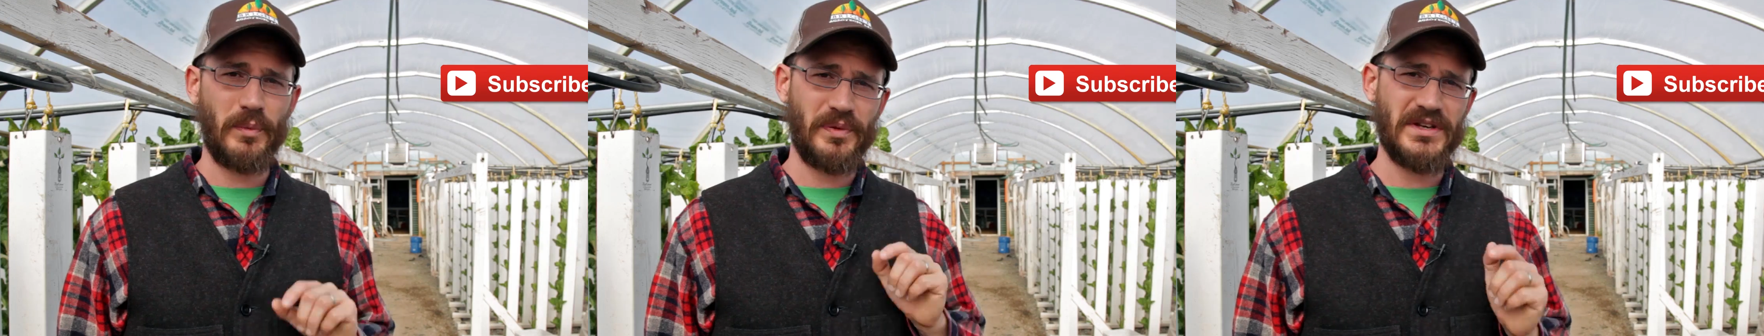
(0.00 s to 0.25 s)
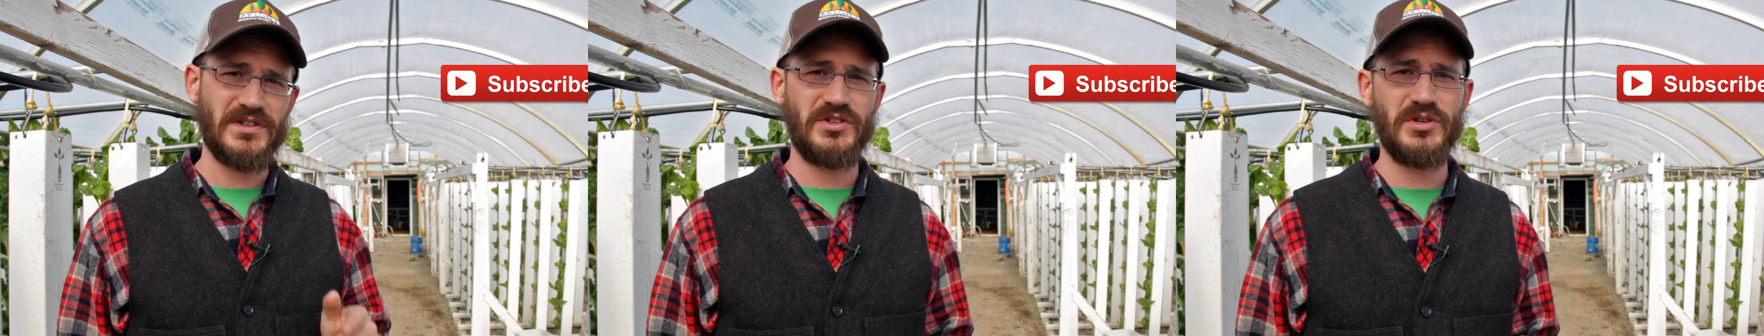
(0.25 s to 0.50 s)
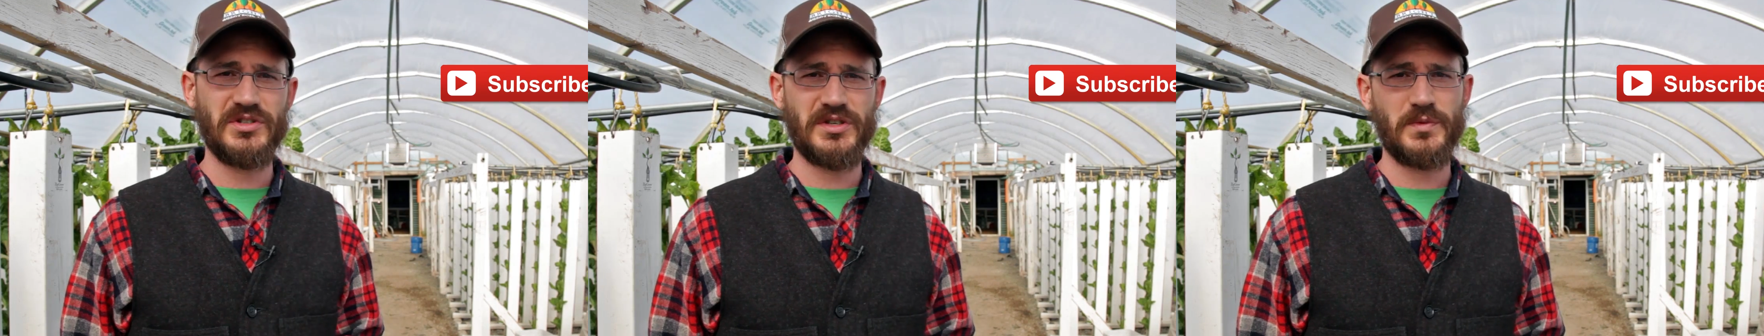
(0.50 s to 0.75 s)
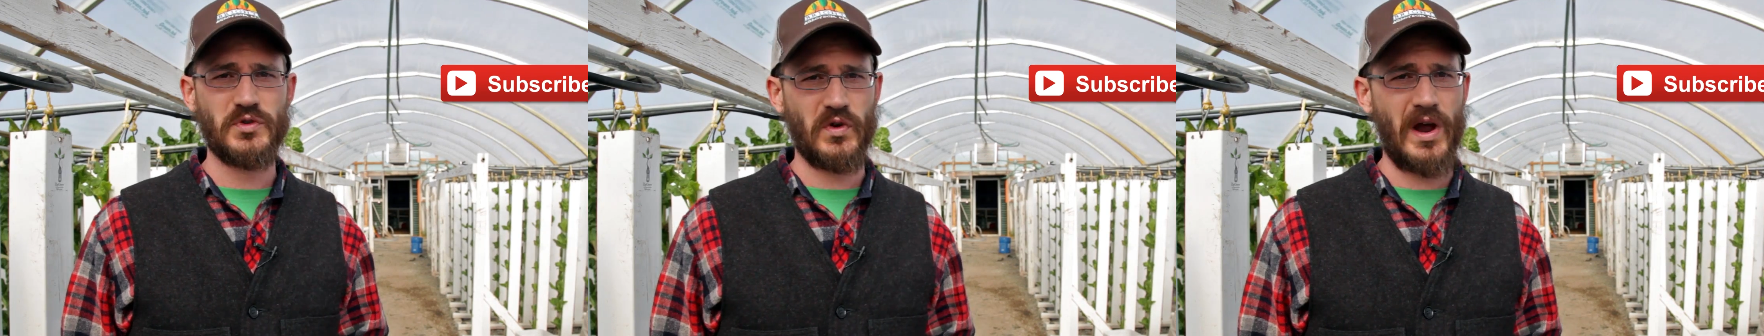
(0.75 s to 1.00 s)
please do
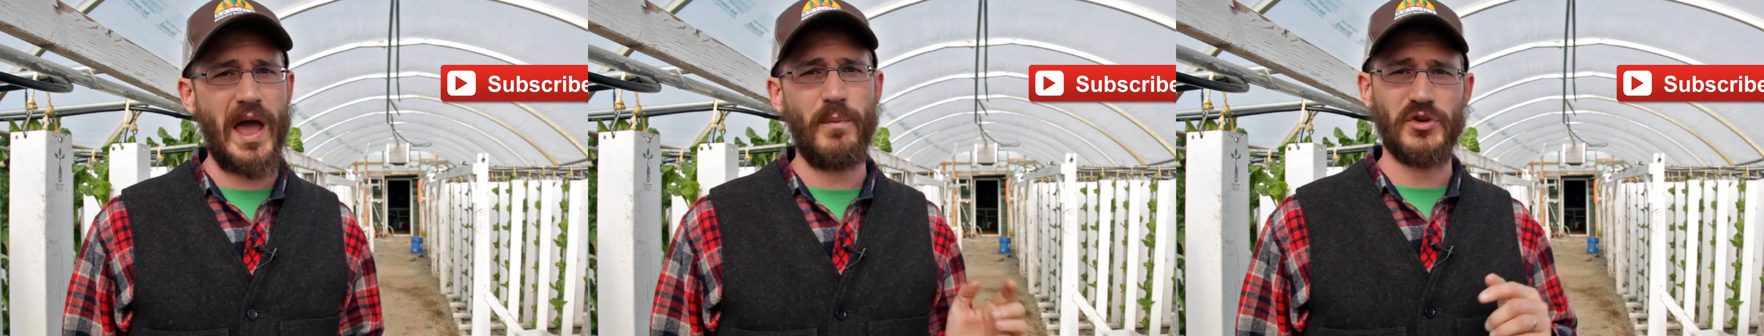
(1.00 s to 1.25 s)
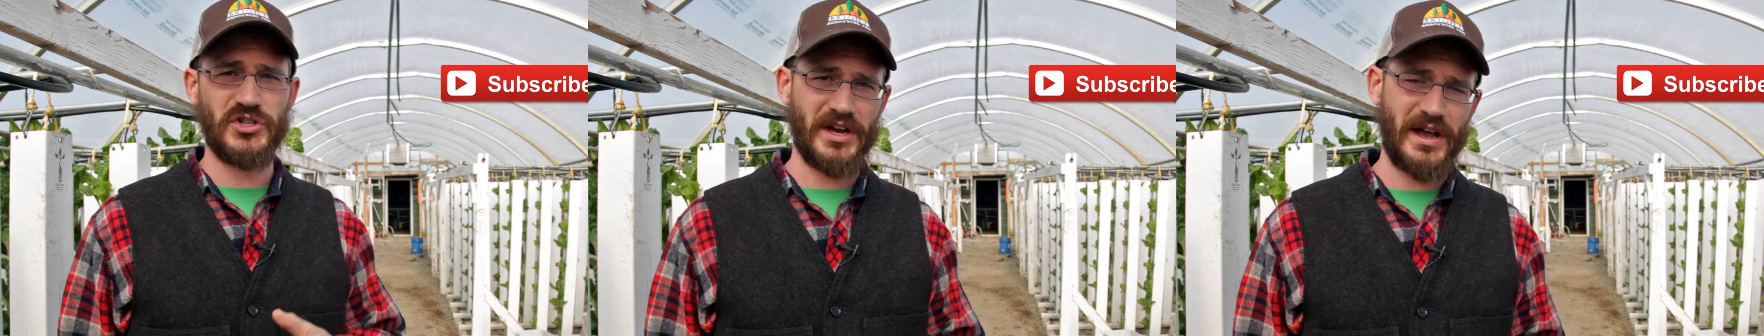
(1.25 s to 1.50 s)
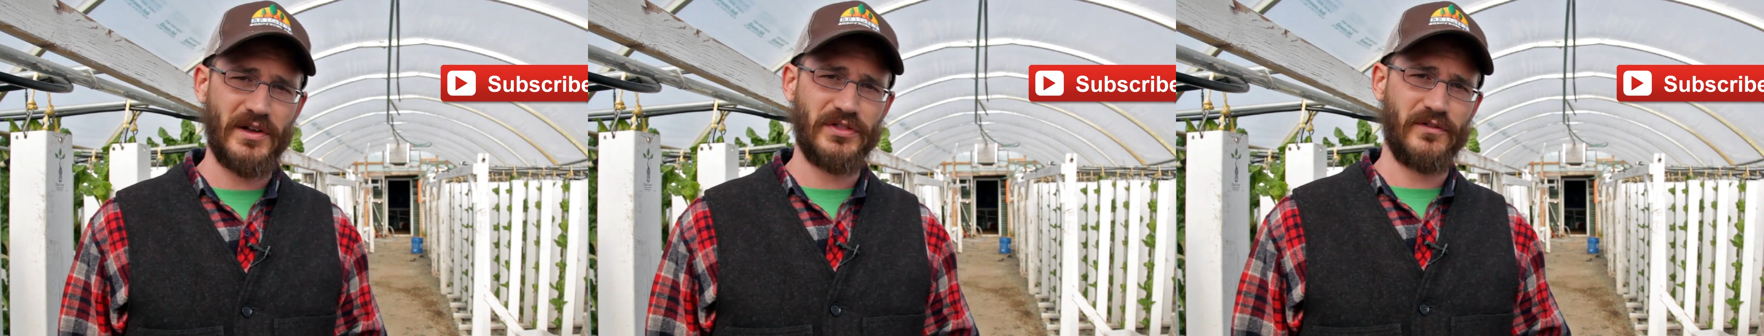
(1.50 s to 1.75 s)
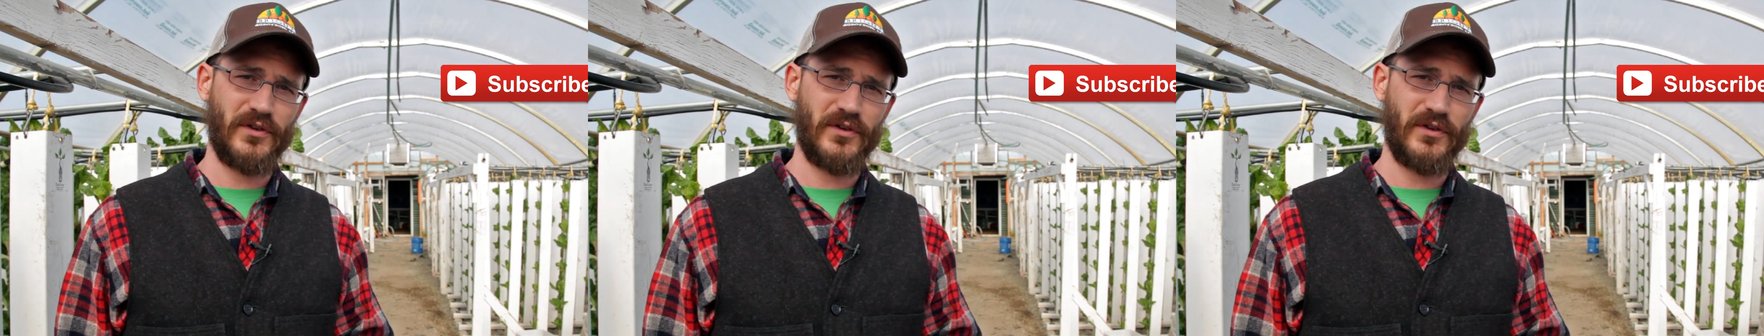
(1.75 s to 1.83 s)
subscribe and check out the